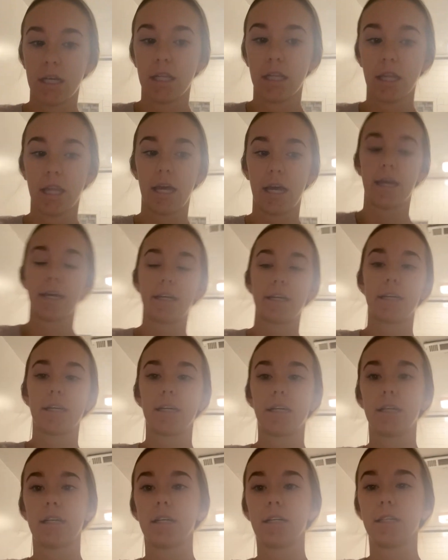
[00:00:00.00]
Like,
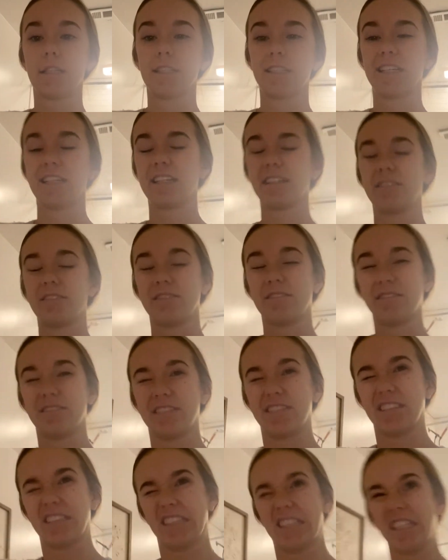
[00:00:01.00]
hang on,
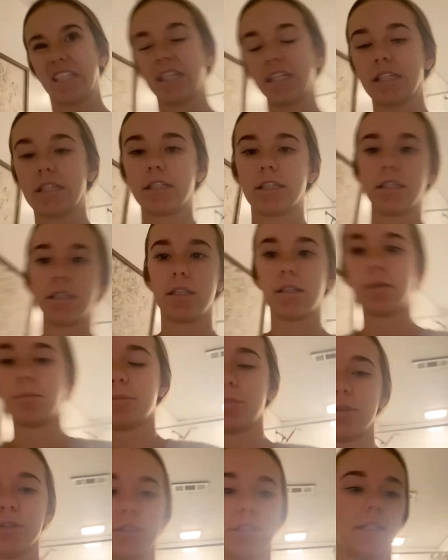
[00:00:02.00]

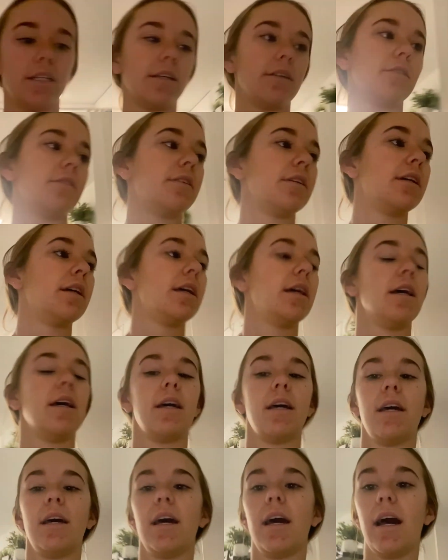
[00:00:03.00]
push that down.
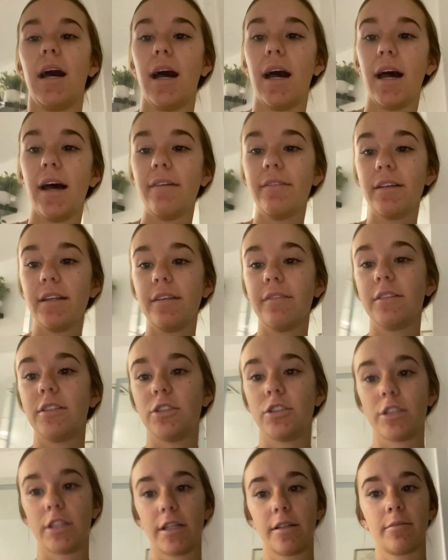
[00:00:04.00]
I haven't even
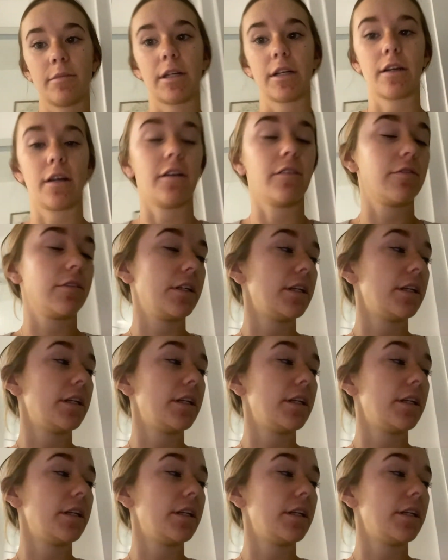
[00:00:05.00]
drank my coffee